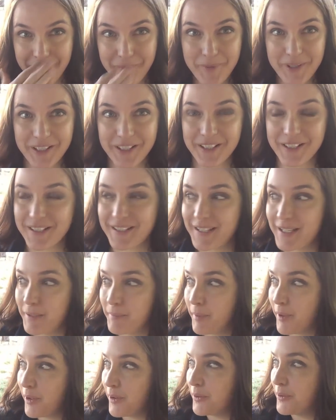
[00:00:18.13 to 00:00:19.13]
I'm in a
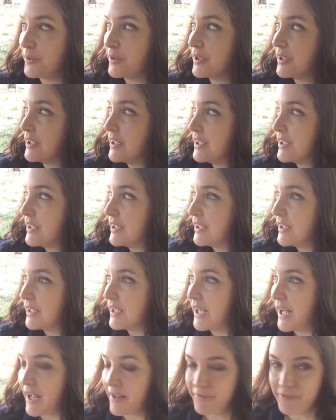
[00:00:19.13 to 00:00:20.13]
gazebo.
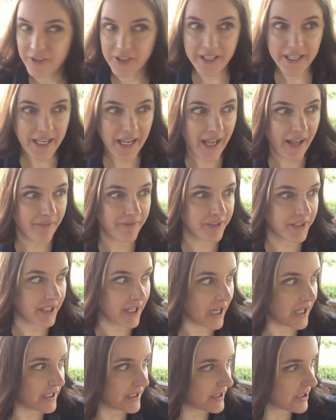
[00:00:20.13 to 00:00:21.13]
I feel like I have to
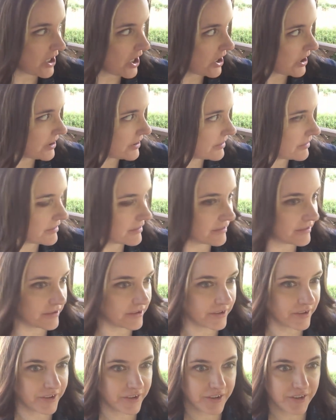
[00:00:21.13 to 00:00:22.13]
kind of talk
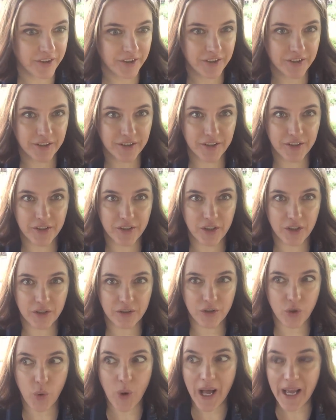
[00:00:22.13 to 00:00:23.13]

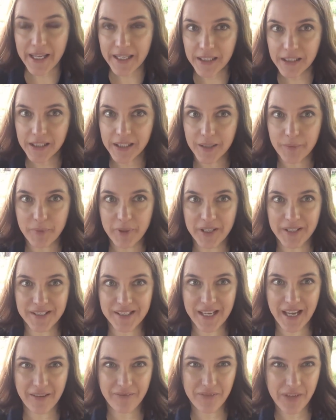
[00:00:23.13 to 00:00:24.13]
quietly because
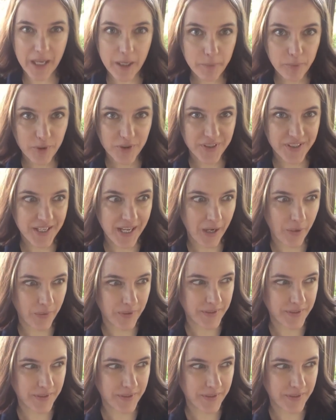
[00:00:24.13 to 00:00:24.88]
I have neighbors now.